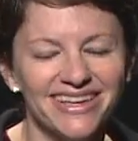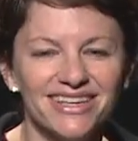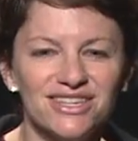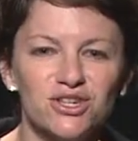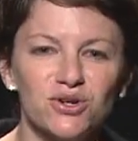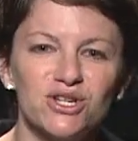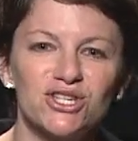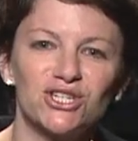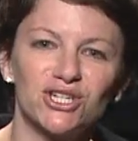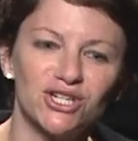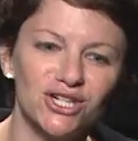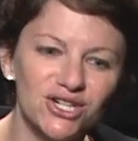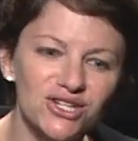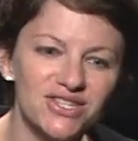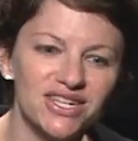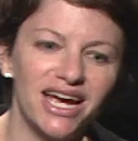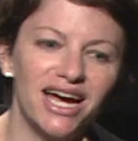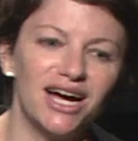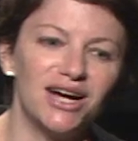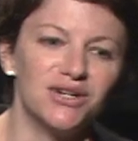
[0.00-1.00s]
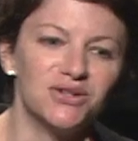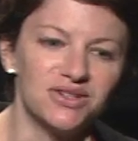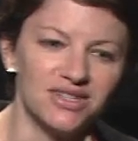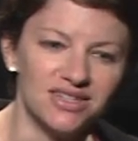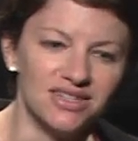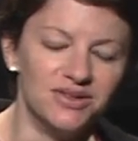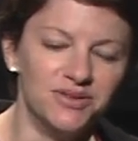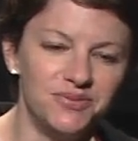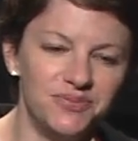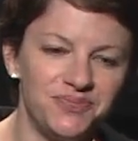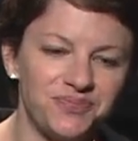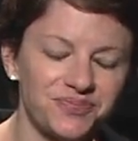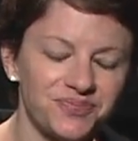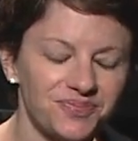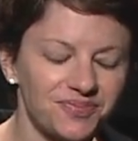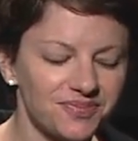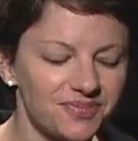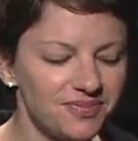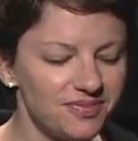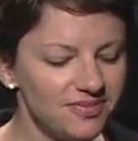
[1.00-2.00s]
So it turns out
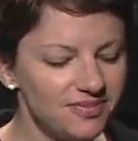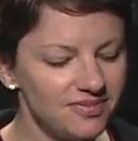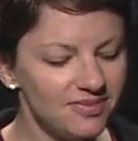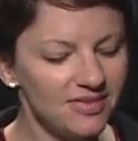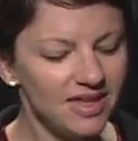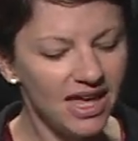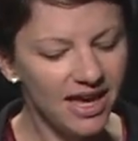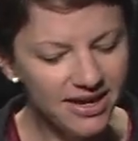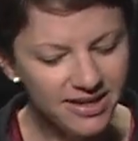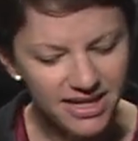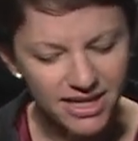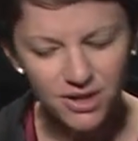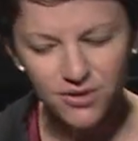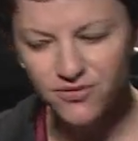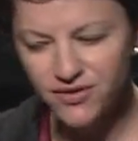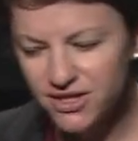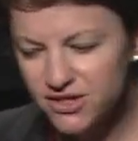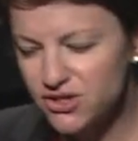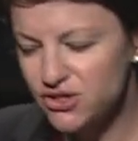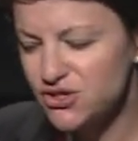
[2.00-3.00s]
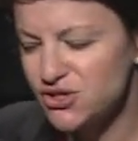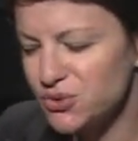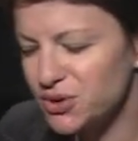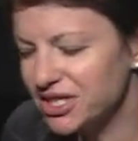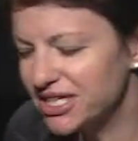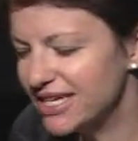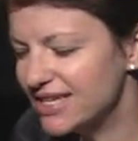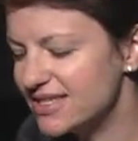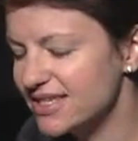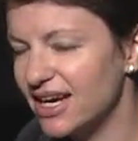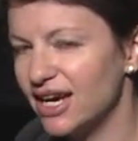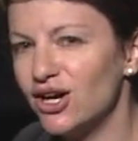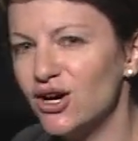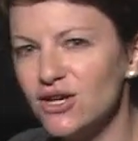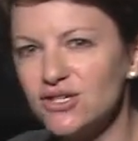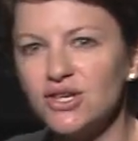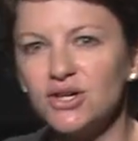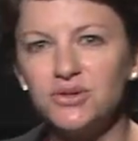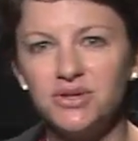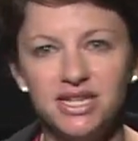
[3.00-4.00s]
I needed fixers who were kids, and I
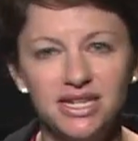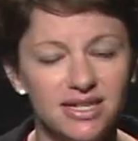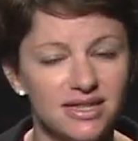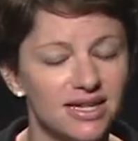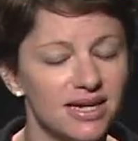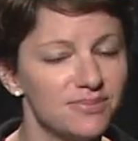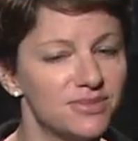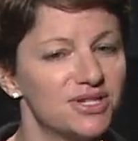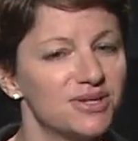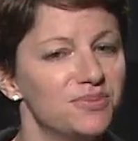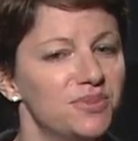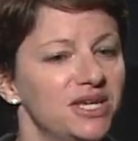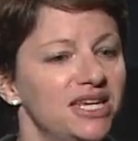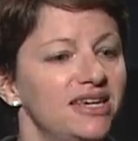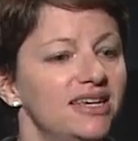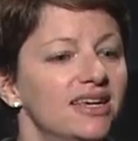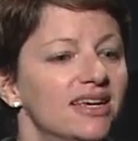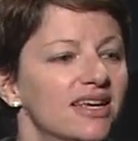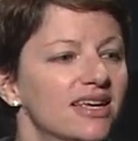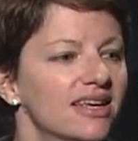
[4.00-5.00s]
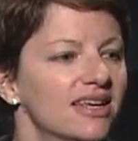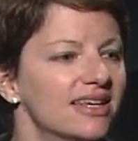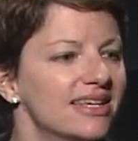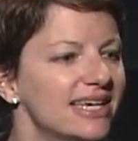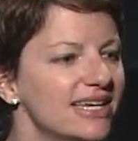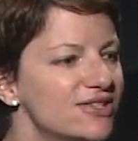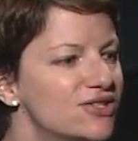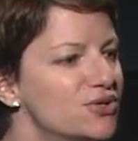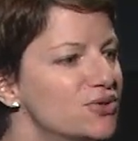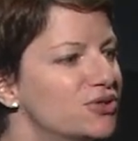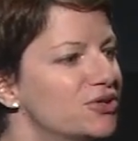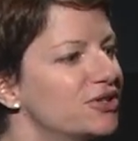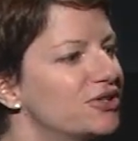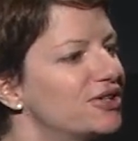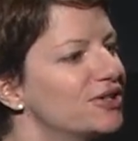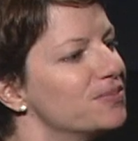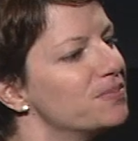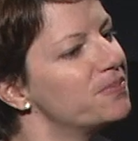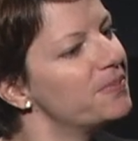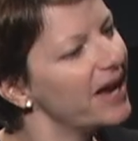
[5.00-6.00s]
also needed them to be kids who could
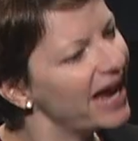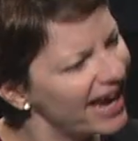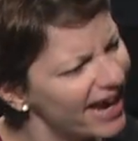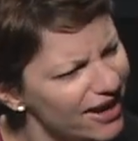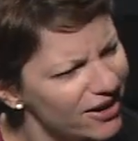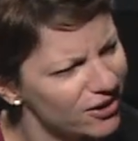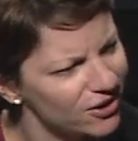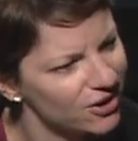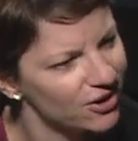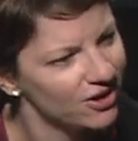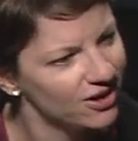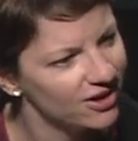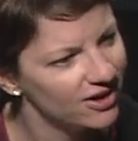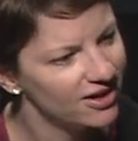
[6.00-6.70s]
compare